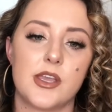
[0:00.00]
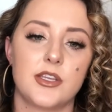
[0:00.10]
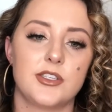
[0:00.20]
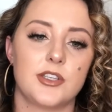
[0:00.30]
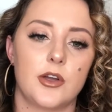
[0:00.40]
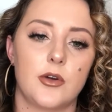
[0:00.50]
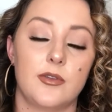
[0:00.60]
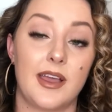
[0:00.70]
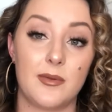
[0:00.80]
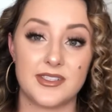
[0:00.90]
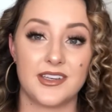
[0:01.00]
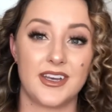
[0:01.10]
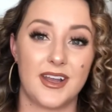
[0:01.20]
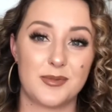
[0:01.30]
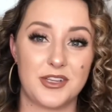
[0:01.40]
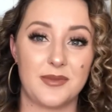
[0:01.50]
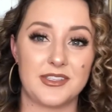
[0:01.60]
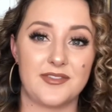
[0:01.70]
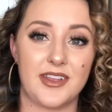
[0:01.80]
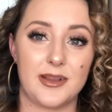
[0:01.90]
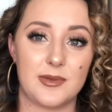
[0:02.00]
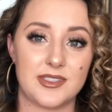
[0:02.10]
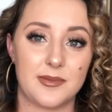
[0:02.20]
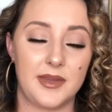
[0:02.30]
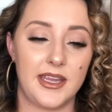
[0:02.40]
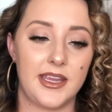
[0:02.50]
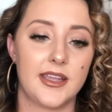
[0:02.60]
So that wasn't an option that was available to me